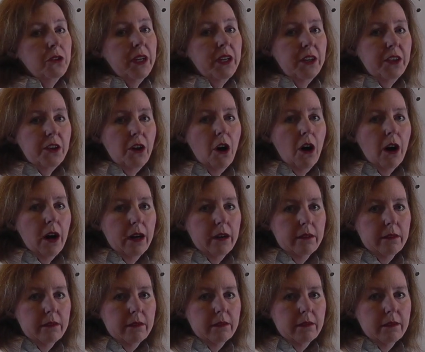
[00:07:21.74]
in a yard.
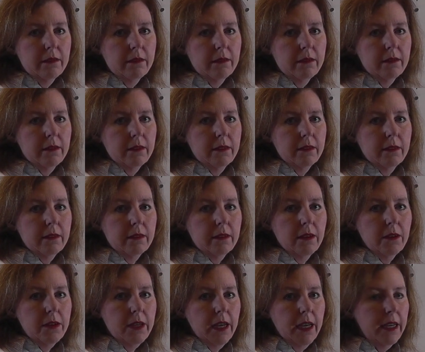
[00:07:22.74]

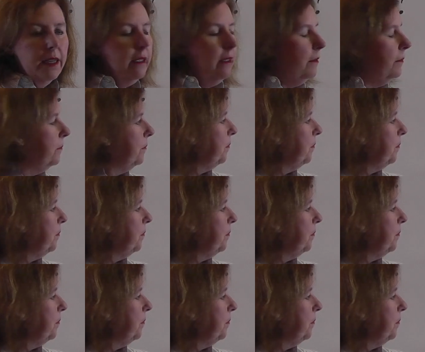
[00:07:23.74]
Okay?